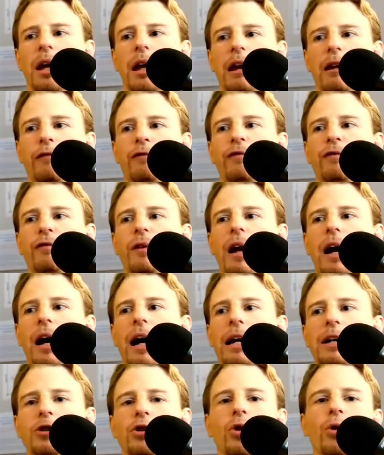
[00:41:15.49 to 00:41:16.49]
if
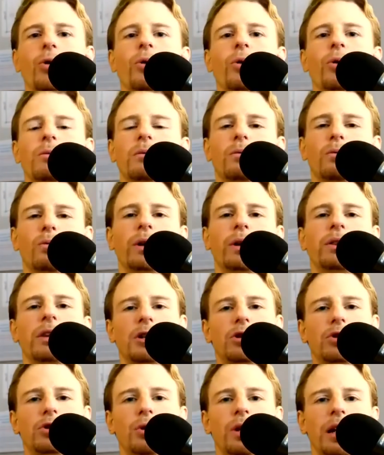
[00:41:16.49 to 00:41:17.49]
I know what
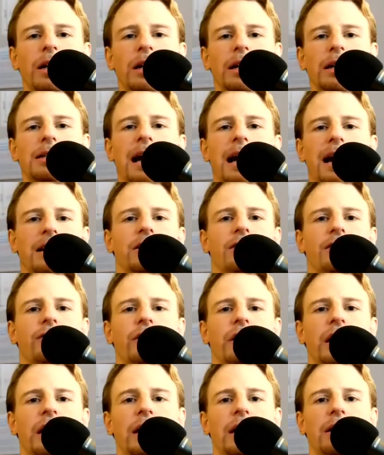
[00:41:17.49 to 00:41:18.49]
they're doing is
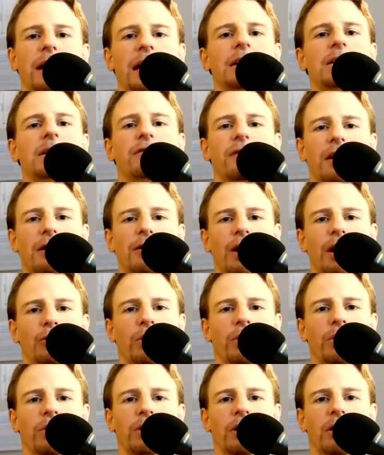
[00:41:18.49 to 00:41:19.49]
actively interfering
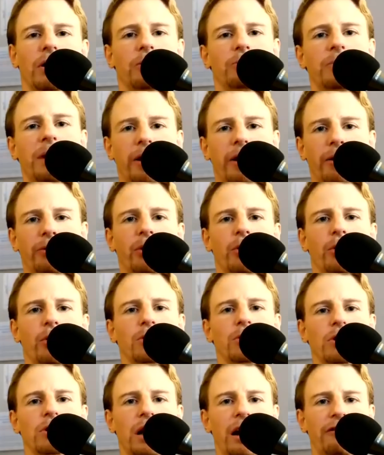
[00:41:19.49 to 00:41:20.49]
with the health
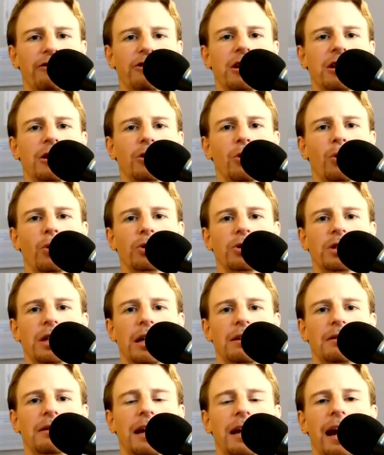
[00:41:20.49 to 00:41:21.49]
goals or lifestyle goals
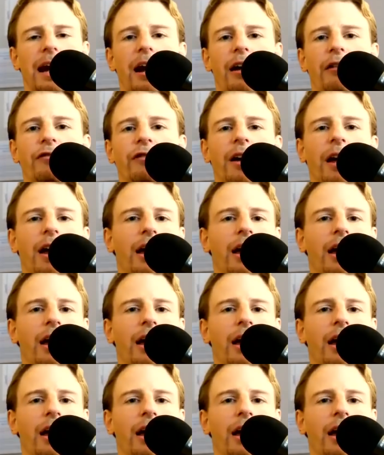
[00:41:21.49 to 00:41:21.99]
that they have.